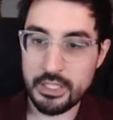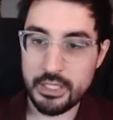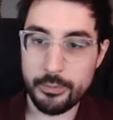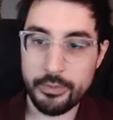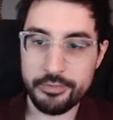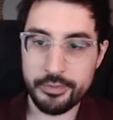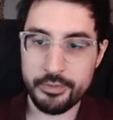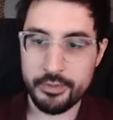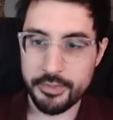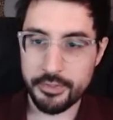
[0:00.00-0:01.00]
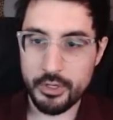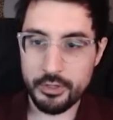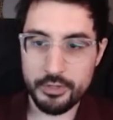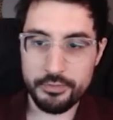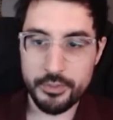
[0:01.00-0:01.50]
However, there
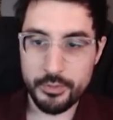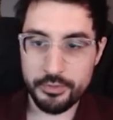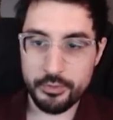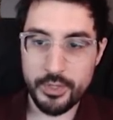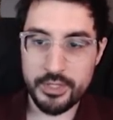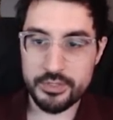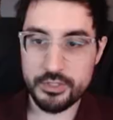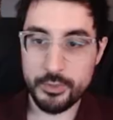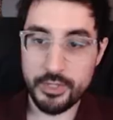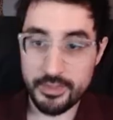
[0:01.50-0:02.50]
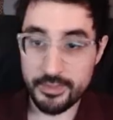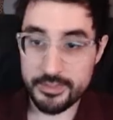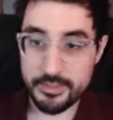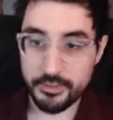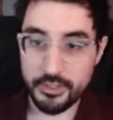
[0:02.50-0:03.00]
are a few other ways to do it in
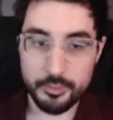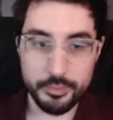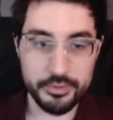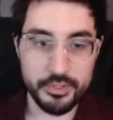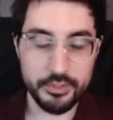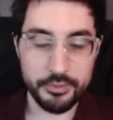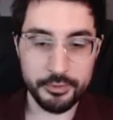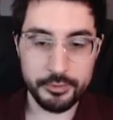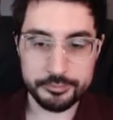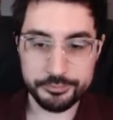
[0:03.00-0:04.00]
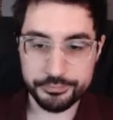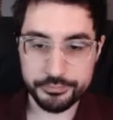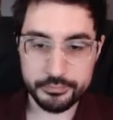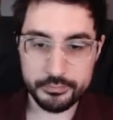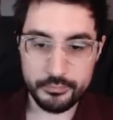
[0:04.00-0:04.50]
this league in particular.
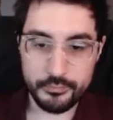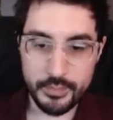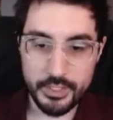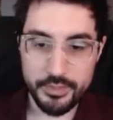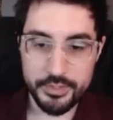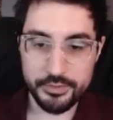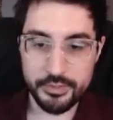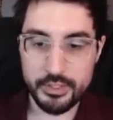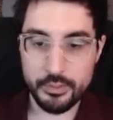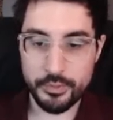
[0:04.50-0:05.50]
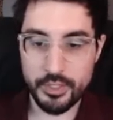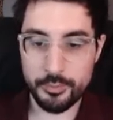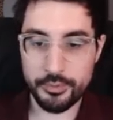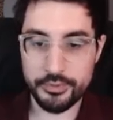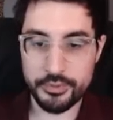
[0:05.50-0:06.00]
In this league, we're
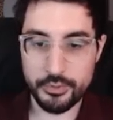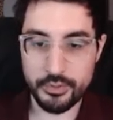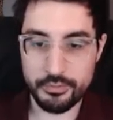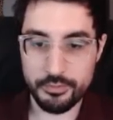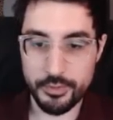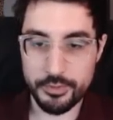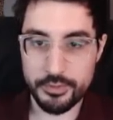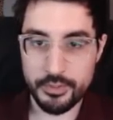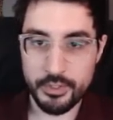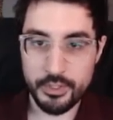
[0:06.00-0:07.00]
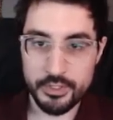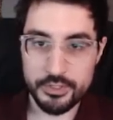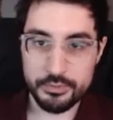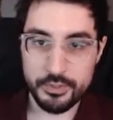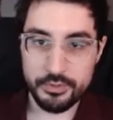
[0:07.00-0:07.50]
able to convert
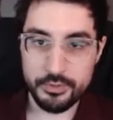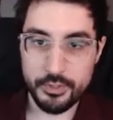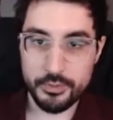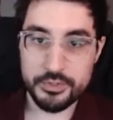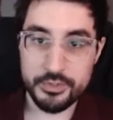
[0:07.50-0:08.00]
strength nodes